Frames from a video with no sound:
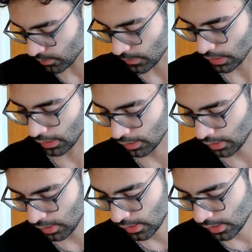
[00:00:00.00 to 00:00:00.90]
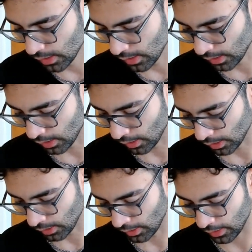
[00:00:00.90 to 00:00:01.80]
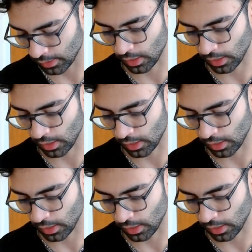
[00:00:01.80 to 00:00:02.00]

All right. And